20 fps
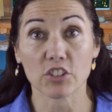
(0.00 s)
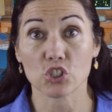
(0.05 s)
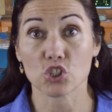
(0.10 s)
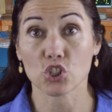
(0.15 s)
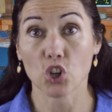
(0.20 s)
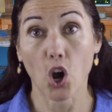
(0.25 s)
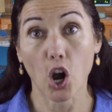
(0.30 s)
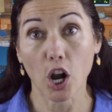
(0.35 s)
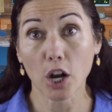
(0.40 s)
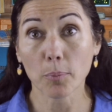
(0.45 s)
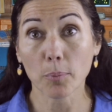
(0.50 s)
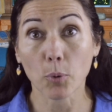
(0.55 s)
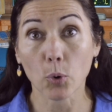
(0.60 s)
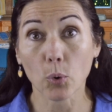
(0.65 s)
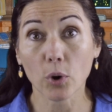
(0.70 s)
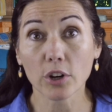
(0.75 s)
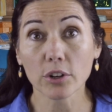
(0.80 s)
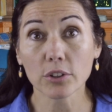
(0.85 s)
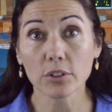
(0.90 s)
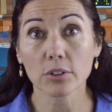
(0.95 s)
a
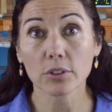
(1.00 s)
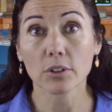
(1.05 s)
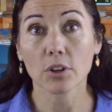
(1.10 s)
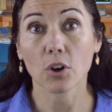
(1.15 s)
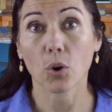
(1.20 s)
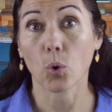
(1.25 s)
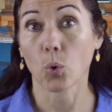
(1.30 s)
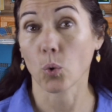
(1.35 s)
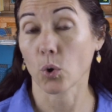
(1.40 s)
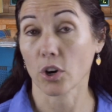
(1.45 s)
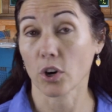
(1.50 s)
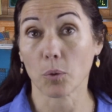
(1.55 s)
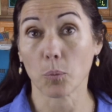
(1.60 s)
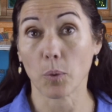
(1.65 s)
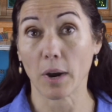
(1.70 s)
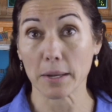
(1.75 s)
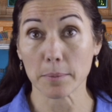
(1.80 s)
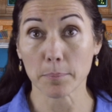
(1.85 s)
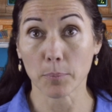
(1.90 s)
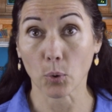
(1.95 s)
chalkboard or a
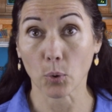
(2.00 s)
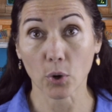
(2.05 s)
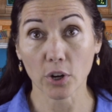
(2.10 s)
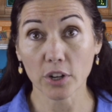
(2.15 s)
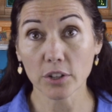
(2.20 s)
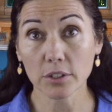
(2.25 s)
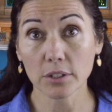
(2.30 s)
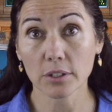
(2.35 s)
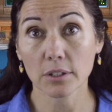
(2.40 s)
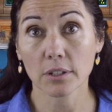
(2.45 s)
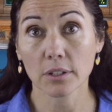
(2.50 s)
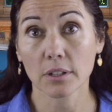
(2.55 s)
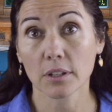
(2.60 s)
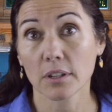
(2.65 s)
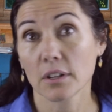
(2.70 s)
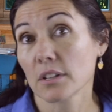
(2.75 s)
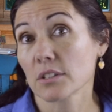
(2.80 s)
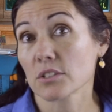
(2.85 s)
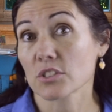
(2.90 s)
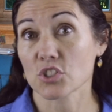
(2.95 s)
whiteboard.
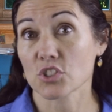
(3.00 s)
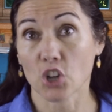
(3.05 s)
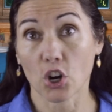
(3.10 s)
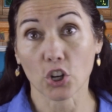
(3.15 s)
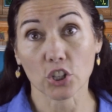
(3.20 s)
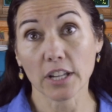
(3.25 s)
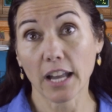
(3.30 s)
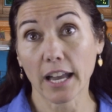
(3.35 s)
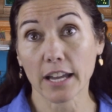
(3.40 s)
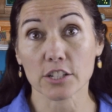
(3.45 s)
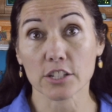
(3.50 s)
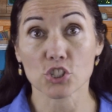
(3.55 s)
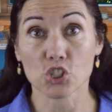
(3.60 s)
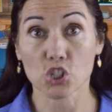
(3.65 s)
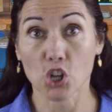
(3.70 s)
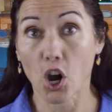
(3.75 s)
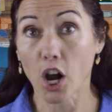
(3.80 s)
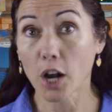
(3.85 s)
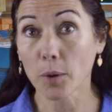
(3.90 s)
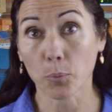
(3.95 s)
Scarlett had a
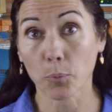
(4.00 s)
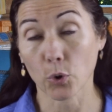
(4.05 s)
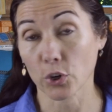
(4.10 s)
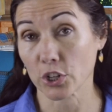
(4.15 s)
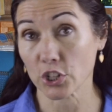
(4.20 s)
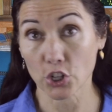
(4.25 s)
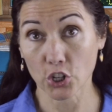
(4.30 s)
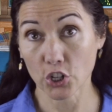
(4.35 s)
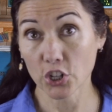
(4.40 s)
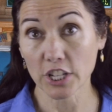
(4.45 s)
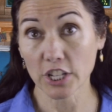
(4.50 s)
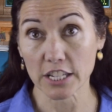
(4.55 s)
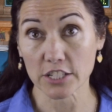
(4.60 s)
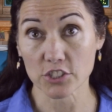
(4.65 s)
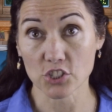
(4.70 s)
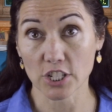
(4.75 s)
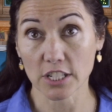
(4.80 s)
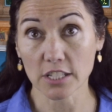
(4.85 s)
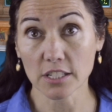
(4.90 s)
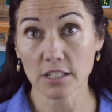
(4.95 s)
chalkboard in her
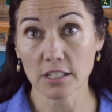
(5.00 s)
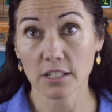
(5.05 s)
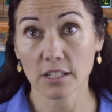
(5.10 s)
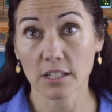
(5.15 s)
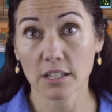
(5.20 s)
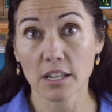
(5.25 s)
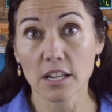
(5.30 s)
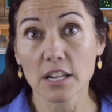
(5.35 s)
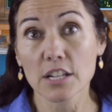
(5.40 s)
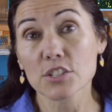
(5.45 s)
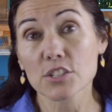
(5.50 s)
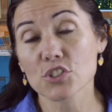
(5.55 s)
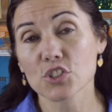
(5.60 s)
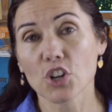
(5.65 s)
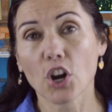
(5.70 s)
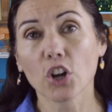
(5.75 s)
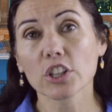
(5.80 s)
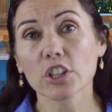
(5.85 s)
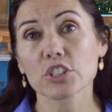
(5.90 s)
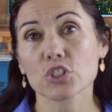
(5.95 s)
kitchen.
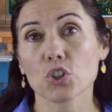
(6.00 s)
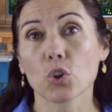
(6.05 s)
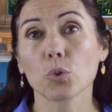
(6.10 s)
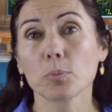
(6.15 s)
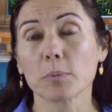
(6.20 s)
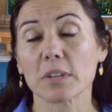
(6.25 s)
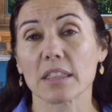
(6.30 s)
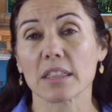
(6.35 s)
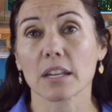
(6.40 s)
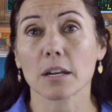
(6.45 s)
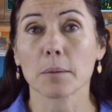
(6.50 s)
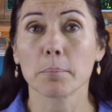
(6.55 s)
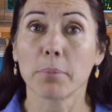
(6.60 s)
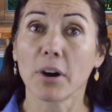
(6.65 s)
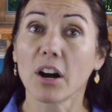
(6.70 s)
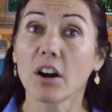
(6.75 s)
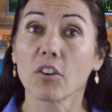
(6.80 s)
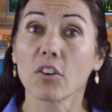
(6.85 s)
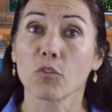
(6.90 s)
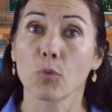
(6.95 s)
Scarlett told me that
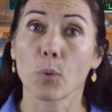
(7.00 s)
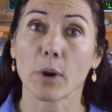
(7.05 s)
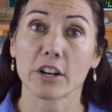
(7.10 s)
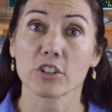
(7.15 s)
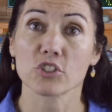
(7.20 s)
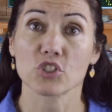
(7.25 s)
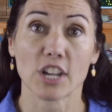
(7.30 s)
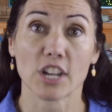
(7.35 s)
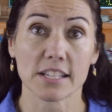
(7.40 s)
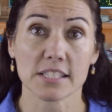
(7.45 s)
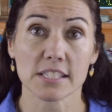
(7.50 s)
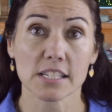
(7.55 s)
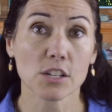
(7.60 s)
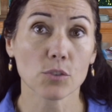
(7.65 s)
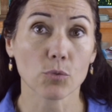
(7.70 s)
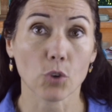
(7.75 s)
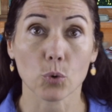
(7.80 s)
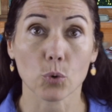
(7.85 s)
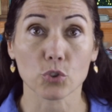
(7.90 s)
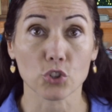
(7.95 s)
above where Jessie
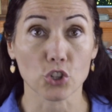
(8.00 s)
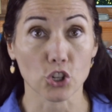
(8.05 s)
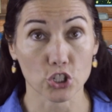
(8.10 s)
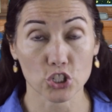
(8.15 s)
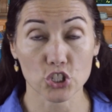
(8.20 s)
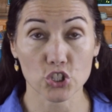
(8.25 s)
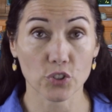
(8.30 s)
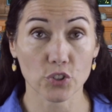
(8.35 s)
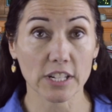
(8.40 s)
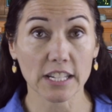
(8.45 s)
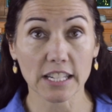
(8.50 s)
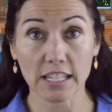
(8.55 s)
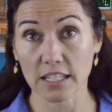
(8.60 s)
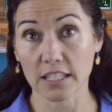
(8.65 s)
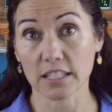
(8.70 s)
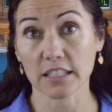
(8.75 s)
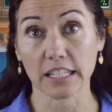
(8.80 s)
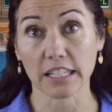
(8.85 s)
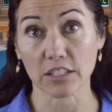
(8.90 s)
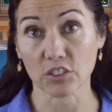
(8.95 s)
wrote nurturing,
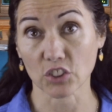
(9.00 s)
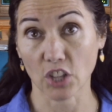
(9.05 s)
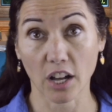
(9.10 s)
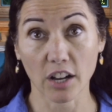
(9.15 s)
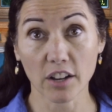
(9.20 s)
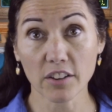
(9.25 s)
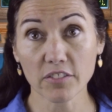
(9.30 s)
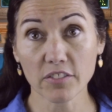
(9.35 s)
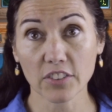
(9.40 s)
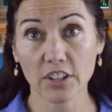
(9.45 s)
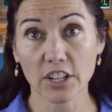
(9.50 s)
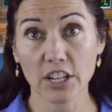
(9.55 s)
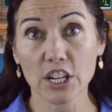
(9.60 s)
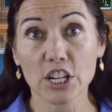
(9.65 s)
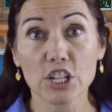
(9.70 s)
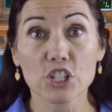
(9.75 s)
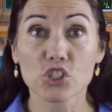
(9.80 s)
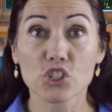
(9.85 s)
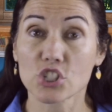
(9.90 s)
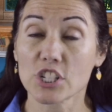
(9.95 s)
healing love,
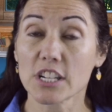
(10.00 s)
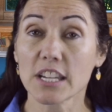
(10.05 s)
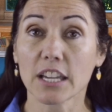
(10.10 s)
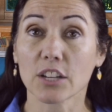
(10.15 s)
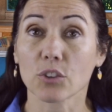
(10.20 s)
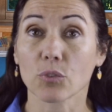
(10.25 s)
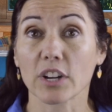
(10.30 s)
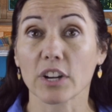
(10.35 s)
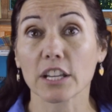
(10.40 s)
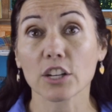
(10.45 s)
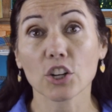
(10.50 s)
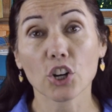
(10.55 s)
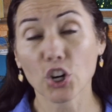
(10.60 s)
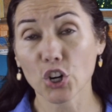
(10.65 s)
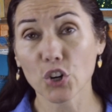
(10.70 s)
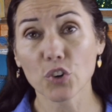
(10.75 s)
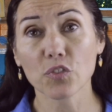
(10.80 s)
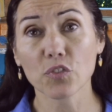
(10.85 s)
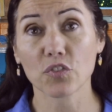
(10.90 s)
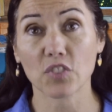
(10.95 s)
she had written
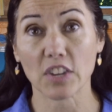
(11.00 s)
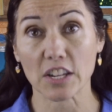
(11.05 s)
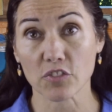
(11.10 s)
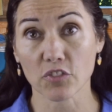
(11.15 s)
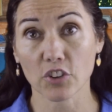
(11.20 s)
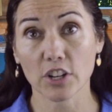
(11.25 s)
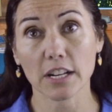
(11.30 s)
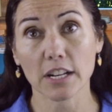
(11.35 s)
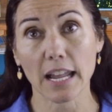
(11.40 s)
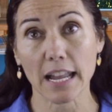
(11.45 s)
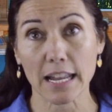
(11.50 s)
her favorite